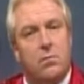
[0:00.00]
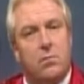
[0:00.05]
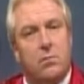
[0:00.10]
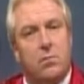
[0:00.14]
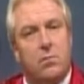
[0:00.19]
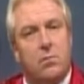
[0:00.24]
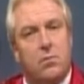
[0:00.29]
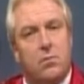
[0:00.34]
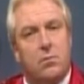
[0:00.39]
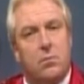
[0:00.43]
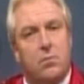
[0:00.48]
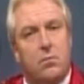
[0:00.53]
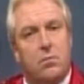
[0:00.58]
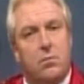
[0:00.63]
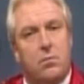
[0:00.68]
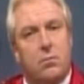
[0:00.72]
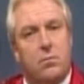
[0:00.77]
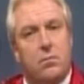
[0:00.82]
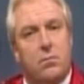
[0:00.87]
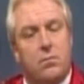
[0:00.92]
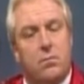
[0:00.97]

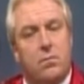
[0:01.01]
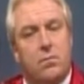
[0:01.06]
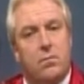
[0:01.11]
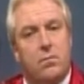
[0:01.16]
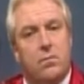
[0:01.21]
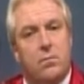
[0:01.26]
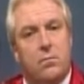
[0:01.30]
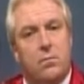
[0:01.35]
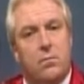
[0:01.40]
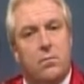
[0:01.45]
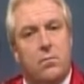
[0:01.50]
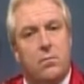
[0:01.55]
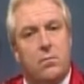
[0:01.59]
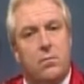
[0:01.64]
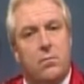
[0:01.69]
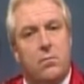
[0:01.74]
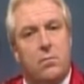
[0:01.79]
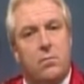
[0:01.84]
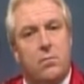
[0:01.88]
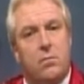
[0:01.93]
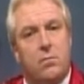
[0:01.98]

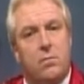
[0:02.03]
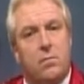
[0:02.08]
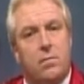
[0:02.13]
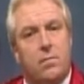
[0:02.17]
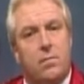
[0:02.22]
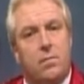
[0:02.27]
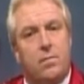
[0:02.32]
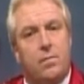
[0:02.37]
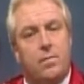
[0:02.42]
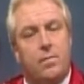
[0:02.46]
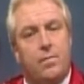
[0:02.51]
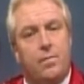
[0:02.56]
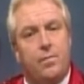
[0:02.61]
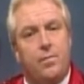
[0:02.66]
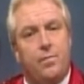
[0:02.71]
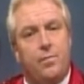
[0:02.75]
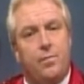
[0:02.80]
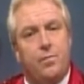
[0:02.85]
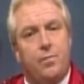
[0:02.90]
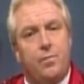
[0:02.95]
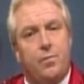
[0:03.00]

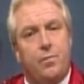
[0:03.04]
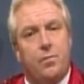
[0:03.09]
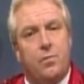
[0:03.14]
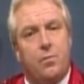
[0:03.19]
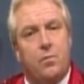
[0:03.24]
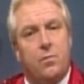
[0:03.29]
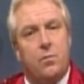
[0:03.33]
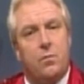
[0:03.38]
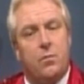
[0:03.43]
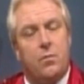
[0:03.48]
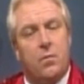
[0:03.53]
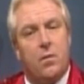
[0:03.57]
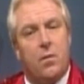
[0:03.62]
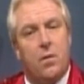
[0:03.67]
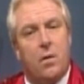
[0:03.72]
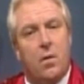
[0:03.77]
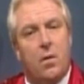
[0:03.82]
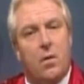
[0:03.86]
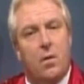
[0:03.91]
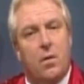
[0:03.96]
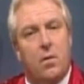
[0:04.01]

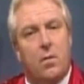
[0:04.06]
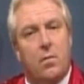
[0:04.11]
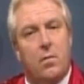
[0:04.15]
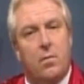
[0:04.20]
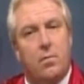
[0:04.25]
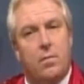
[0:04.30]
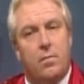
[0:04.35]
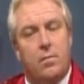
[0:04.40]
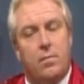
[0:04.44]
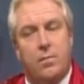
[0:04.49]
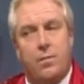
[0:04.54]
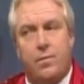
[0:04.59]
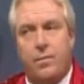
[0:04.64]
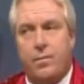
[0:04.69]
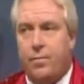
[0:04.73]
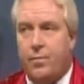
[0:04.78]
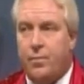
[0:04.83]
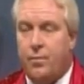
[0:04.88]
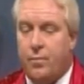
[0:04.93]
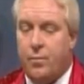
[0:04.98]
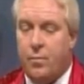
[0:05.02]

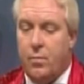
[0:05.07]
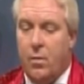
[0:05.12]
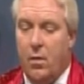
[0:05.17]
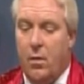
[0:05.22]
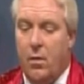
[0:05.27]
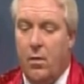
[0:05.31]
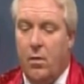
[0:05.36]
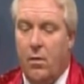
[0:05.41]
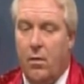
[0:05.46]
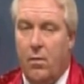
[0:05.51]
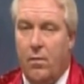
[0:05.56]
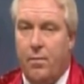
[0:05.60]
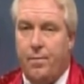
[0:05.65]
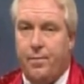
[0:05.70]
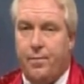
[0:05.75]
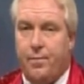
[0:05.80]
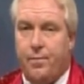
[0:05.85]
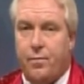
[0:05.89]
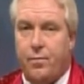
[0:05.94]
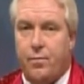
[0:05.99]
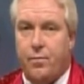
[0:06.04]

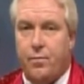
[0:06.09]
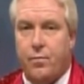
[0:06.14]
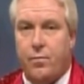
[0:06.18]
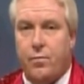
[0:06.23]
The person shown says nothing.